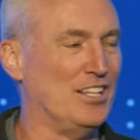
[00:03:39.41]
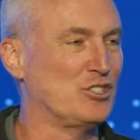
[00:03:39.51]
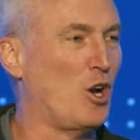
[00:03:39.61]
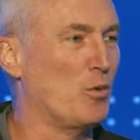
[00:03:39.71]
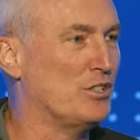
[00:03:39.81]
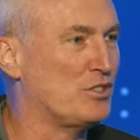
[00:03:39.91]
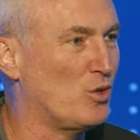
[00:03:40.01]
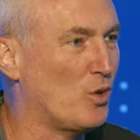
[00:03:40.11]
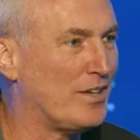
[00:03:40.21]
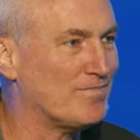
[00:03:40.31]
Let's start with a
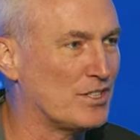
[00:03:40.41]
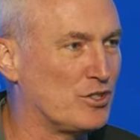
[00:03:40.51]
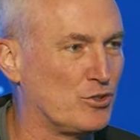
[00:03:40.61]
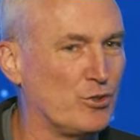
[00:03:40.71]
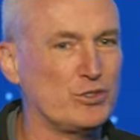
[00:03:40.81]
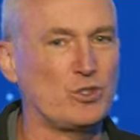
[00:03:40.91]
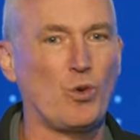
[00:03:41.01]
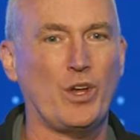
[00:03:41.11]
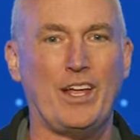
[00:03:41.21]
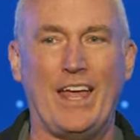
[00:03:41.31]
story. It's a true
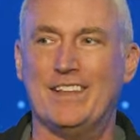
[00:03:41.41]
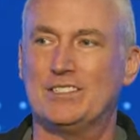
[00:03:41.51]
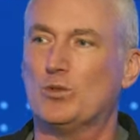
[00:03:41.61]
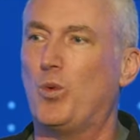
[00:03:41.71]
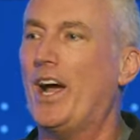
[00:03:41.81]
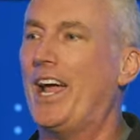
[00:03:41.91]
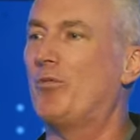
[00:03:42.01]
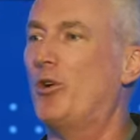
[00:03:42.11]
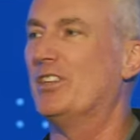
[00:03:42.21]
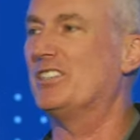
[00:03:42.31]
story, and this is why I
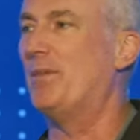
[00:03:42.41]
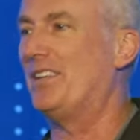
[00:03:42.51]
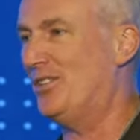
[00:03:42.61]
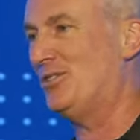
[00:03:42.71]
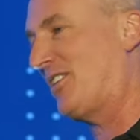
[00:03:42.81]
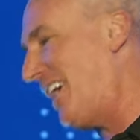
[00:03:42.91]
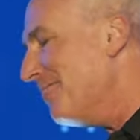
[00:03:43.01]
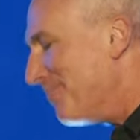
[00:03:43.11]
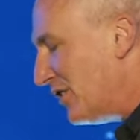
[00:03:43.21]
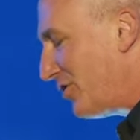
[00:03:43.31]
wrote this message, okay?
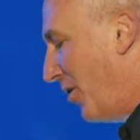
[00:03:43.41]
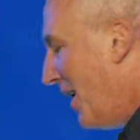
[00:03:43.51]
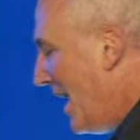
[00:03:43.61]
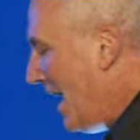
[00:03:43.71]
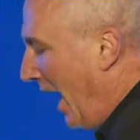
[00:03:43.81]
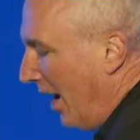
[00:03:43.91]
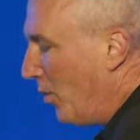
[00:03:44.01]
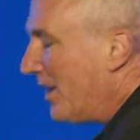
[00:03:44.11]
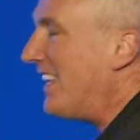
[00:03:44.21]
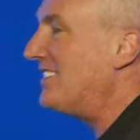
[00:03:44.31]
So uh,
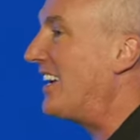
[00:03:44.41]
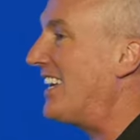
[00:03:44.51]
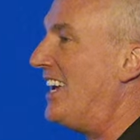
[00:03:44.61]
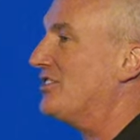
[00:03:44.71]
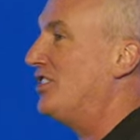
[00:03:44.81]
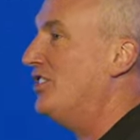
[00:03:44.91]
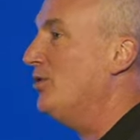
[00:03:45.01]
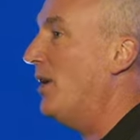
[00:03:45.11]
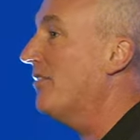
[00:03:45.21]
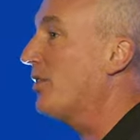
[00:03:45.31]
one of the things I get asked to
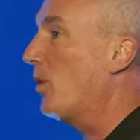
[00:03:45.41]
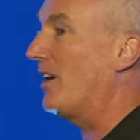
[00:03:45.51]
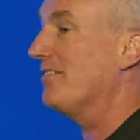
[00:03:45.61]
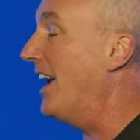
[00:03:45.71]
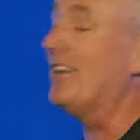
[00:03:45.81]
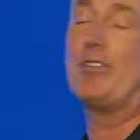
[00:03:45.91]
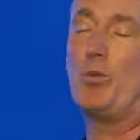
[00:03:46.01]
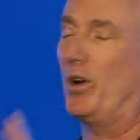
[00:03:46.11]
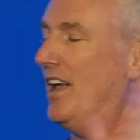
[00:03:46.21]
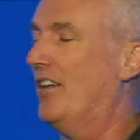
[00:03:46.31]
do everywhere,
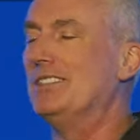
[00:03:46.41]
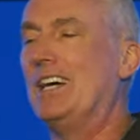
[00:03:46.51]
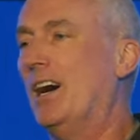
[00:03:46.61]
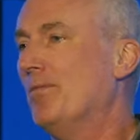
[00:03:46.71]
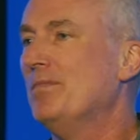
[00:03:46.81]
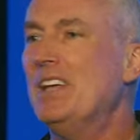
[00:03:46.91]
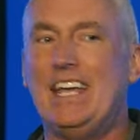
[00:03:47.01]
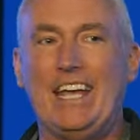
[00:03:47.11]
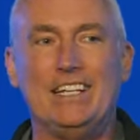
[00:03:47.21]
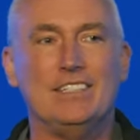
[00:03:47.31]
everywhere now, um,
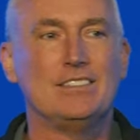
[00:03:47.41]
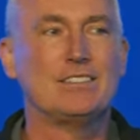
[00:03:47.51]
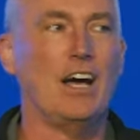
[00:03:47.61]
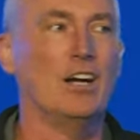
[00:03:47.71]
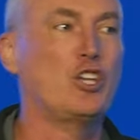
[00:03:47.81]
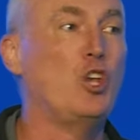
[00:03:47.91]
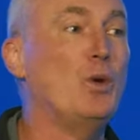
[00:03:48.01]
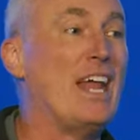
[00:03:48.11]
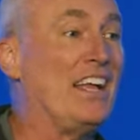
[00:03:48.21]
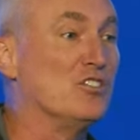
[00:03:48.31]
is uh,
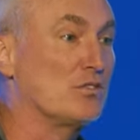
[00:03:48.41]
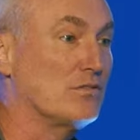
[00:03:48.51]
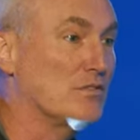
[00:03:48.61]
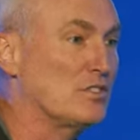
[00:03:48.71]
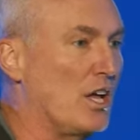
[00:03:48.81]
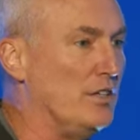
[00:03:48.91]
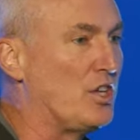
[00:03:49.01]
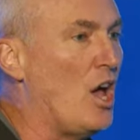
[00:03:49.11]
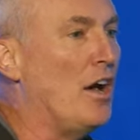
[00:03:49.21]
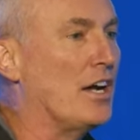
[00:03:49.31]
Q&As because
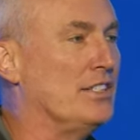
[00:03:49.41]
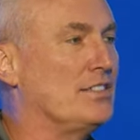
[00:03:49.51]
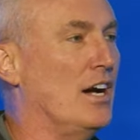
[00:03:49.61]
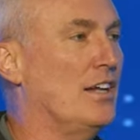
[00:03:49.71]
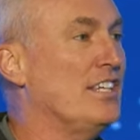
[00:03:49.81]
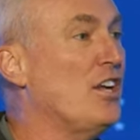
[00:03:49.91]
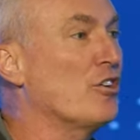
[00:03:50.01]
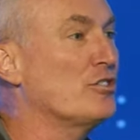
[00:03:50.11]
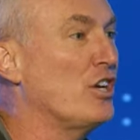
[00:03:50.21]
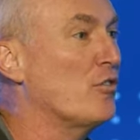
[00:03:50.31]
because uh, the
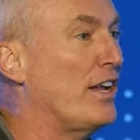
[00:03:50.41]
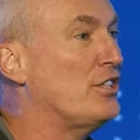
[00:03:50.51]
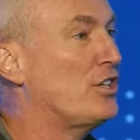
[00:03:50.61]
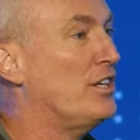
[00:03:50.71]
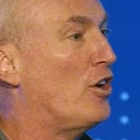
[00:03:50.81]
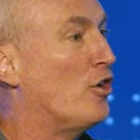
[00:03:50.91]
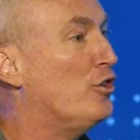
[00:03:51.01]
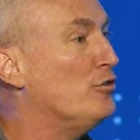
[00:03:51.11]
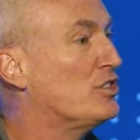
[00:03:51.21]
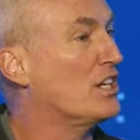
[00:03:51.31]
younger generation are
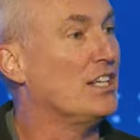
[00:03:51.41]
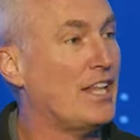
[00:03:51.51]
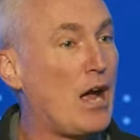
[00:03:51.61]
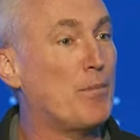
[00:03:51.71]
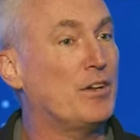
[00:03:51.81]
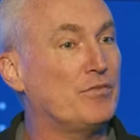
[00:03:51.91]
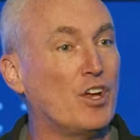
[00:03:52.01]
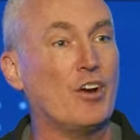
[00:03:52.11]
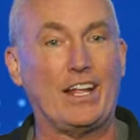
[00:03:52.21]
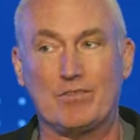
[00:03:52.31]
used to collaborative
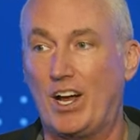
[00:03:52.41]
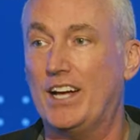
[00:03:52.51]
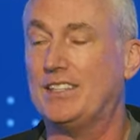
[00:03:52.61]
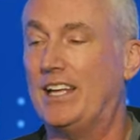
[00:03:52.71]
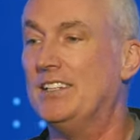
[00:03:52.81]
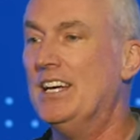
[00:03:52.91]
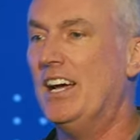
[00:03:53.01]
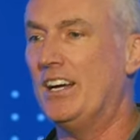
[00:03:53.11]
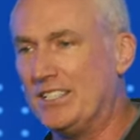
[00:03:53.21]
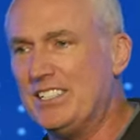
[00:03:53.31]
learning, right? They
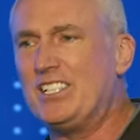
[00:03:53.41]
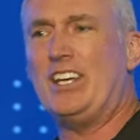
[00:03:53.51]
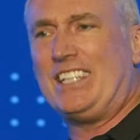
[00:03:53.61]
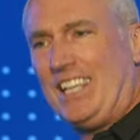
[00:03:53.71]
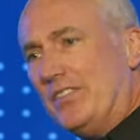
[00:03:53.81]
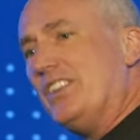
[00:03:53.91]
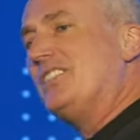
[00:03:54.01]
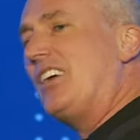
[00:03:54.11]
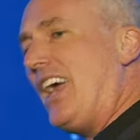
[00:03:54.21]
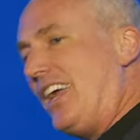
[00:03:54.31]
uh, give and
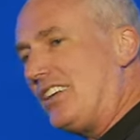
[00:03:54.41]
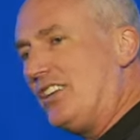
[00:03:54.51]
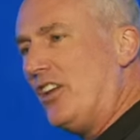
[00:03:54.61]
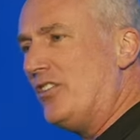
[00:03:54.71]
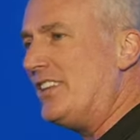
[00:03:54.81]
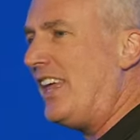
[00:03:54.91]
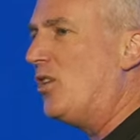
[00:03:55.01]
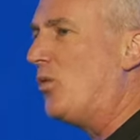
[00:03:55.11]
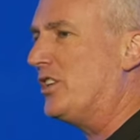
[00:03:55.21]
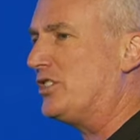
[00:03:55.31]
take. You know, they, they
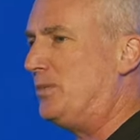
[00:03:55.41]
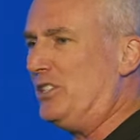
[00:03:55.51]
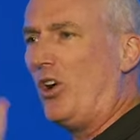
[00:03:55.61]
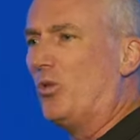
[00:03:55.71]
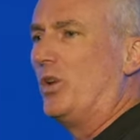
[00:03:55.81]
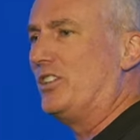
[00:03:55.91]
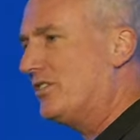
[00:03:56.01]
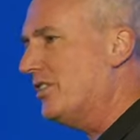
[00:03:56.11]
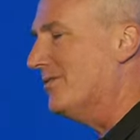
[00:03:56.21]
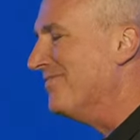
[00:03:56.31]
don't want to just be told what to
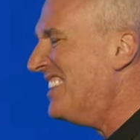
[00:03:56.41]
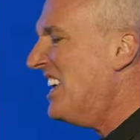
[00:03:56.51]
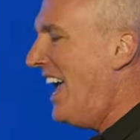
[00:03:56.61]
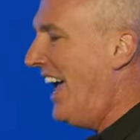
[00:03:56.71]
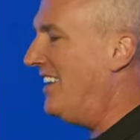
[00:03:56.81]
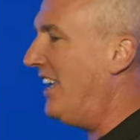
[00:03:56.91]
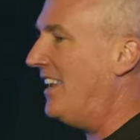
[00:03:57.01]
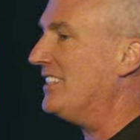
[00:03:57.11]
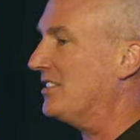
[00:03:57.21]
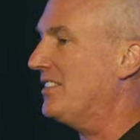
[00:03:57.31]
do and, and
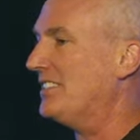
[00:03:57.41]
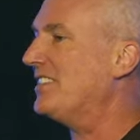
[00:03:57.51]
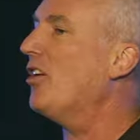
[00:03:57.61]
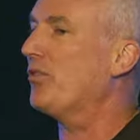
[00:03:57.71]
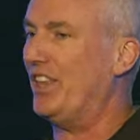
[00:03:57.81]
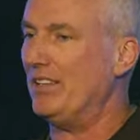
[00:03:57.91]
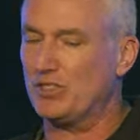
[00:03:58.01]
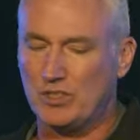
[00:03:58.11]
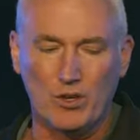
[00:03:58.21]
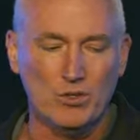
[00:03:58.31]
that's, that's healthy.
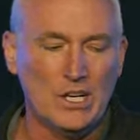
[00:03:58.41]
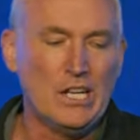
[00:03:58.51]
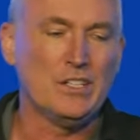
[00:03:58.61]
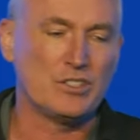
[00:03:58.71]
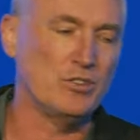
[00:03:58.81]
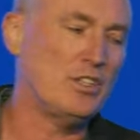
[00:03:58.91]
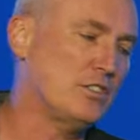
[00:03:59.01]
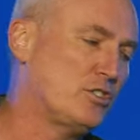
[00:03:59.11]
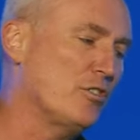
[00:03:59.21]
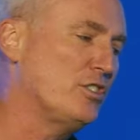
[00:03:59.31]
So, so the
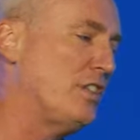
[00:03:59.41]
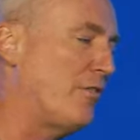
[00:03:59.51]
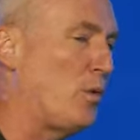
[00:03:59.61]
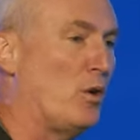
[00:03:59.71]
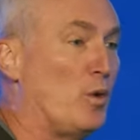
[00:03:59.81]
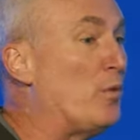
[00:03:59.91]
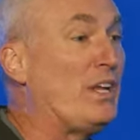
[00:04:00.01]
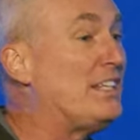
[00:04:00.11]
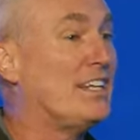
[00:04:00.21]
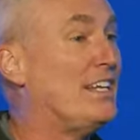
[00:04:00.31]
churches everywhere, we,
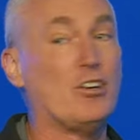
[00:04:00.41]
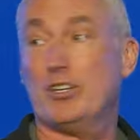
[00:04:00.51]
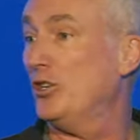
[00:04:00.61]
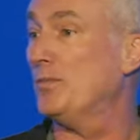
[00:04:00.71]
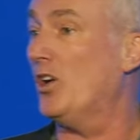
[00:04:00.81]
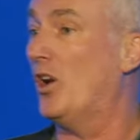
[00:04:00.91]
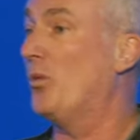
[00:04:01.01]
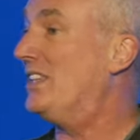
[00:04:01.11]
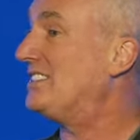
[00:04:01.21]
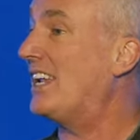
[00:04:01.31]
we did it here at Neuma on
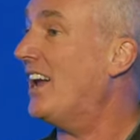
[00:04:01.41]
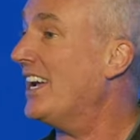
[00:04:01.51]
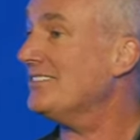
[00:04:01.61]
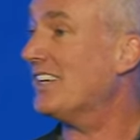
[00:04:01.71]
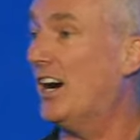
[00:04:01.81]
Wednesday night.